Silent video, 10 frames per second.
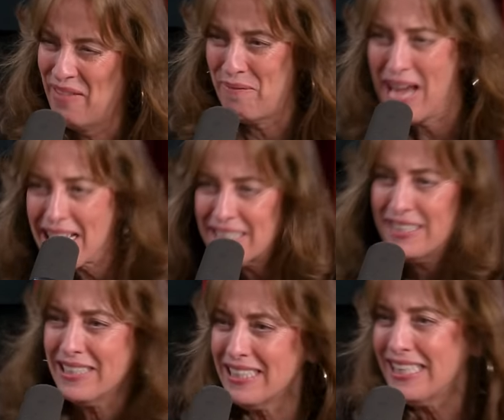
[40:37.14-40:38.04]
Back
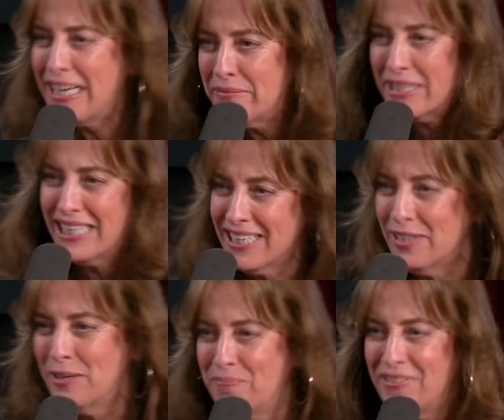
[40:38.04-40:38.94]
to the lab yeah, again. Come kick
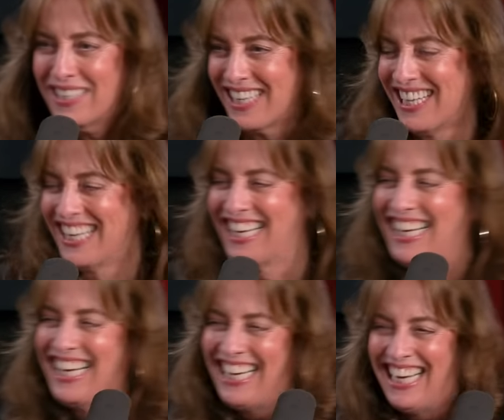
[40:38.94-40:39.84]
my cage when dinner
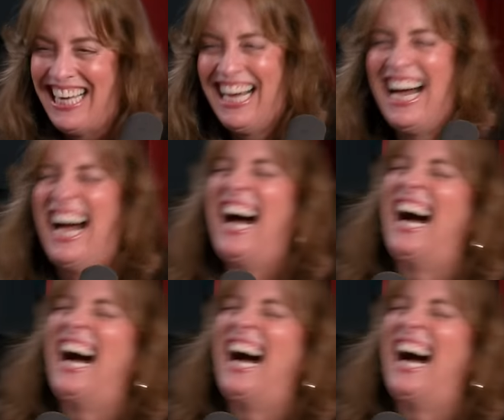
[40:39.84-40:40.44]
time, huh?